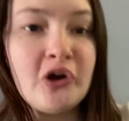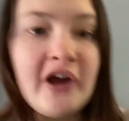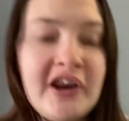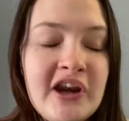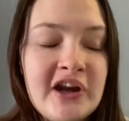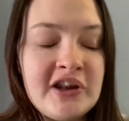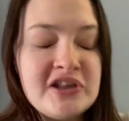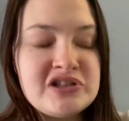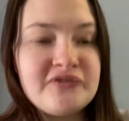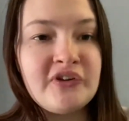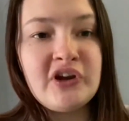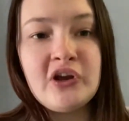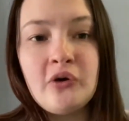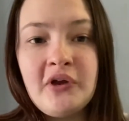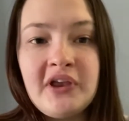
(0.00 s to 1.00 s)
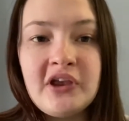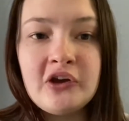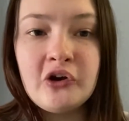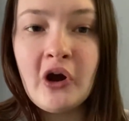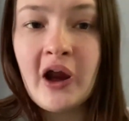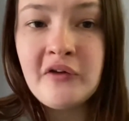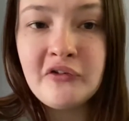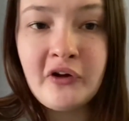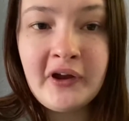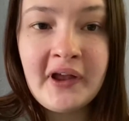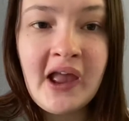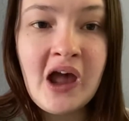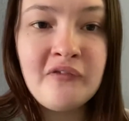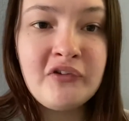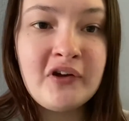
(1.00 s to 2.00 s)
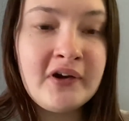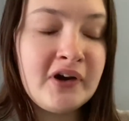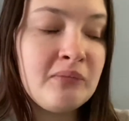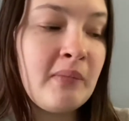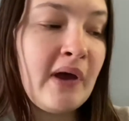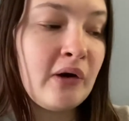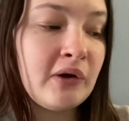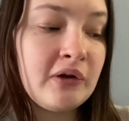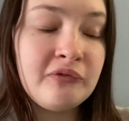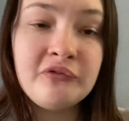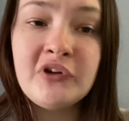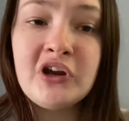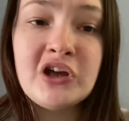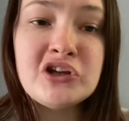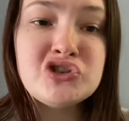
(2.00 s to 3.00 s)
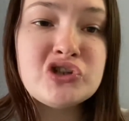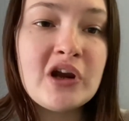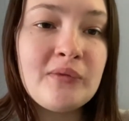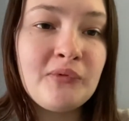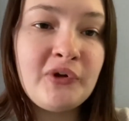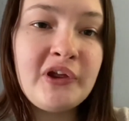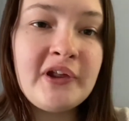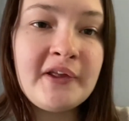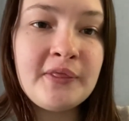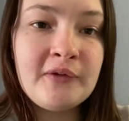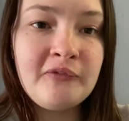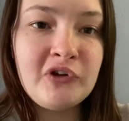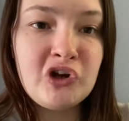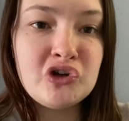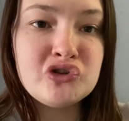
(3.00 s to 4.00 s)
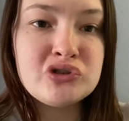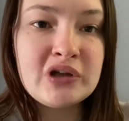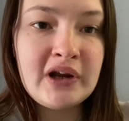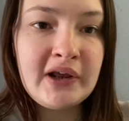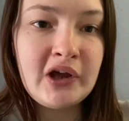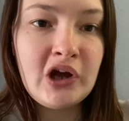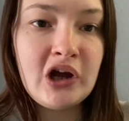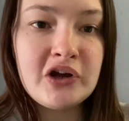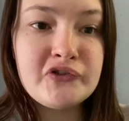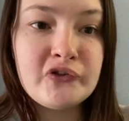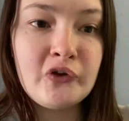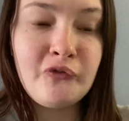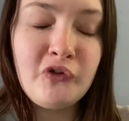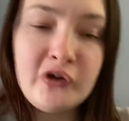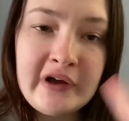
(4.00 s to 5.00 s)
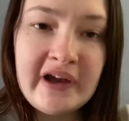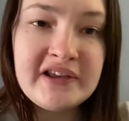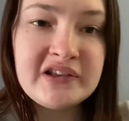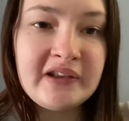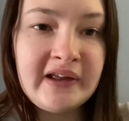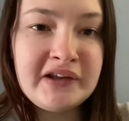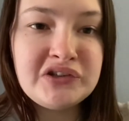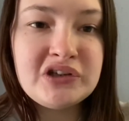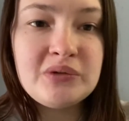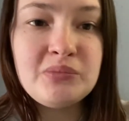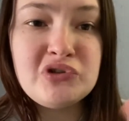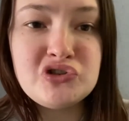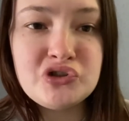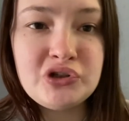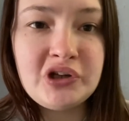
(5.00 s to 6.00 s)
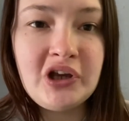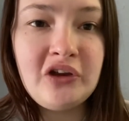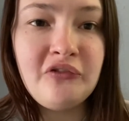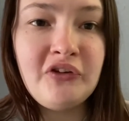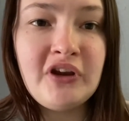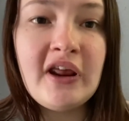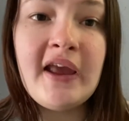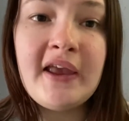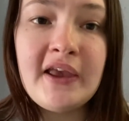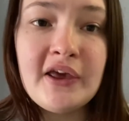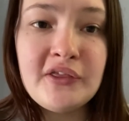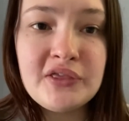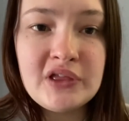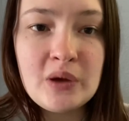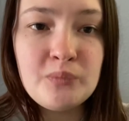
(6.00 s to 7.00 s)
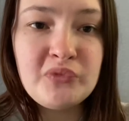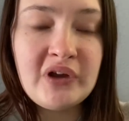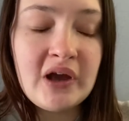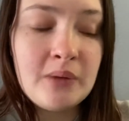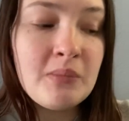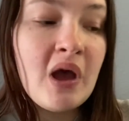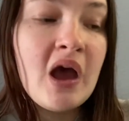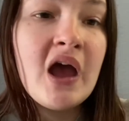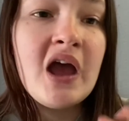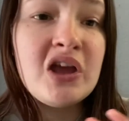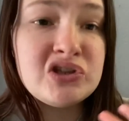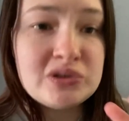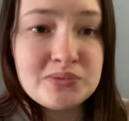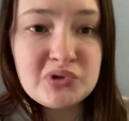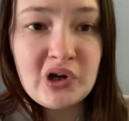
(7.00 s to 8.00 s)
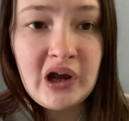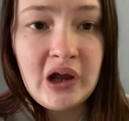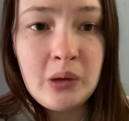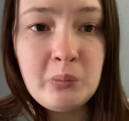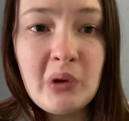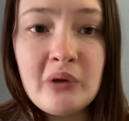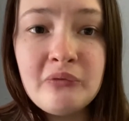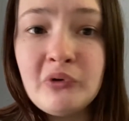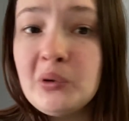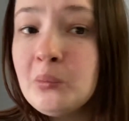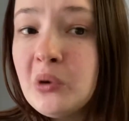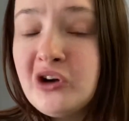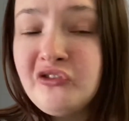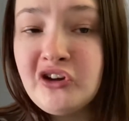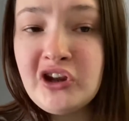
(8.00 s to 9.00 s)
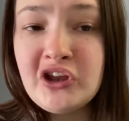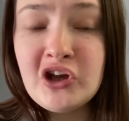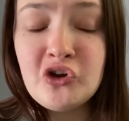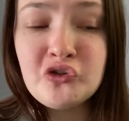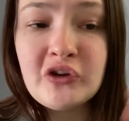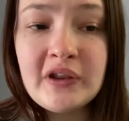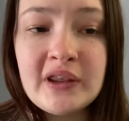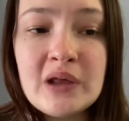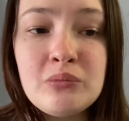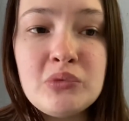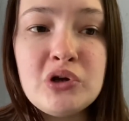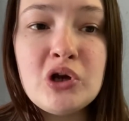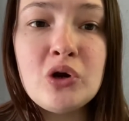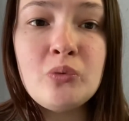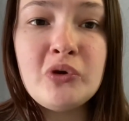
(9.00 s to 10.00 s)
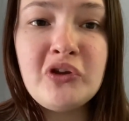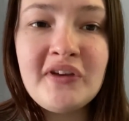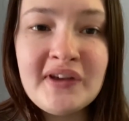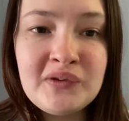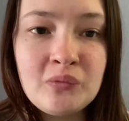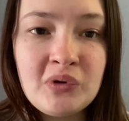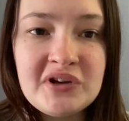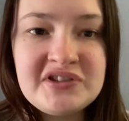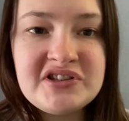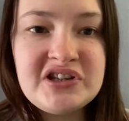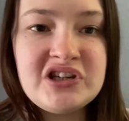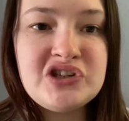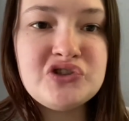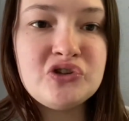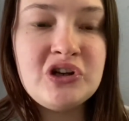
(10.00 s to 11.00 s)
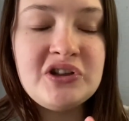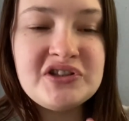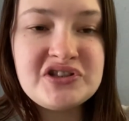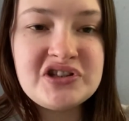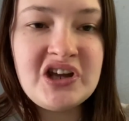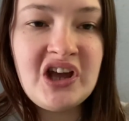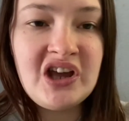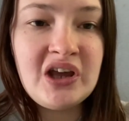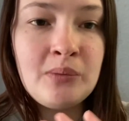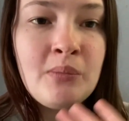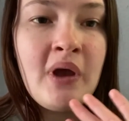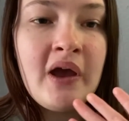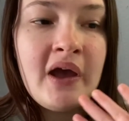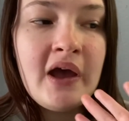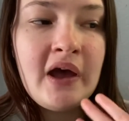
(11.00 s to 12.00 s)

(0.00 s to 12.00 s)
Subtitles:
gonna go ahead and end this video here. I feel like I have a good amount of footage. I really like the footage that I got, so if you guys liked it, be sure to give it a thumbs up, subscribe for more videos, and let me know what you guys want to see during this time